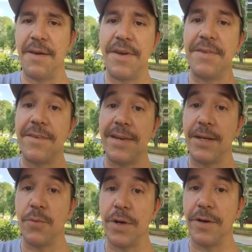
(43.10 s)
I've even
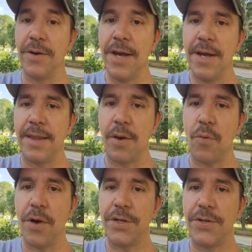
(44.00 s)
seen to where they
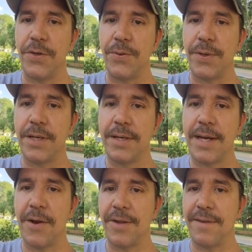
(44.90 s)
want to
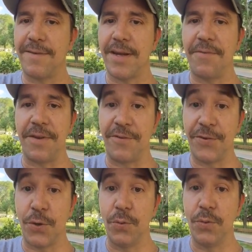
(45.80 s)
carry this stuff in
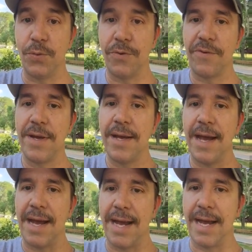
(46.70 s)
schools
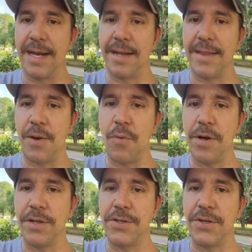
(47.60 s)
and they
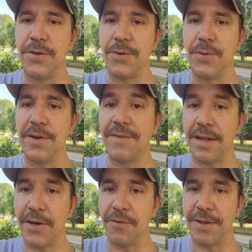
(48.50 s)
want to
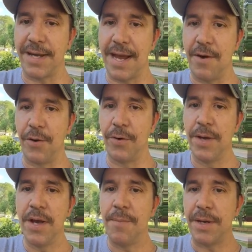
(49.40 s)
sell it over the counter
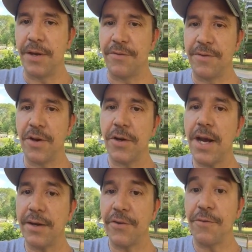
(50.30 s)
because
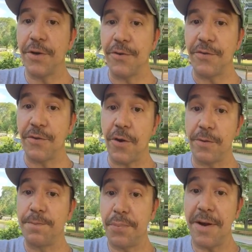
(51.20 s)
narcotics overdoses
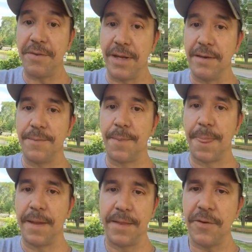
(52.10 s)
are prevalent.
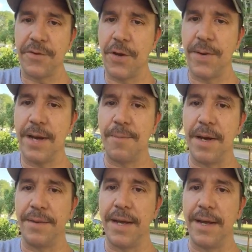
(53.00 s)
There's no doubt
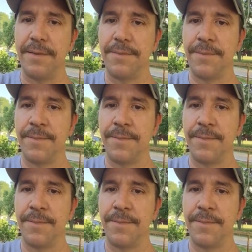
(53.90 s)
about that.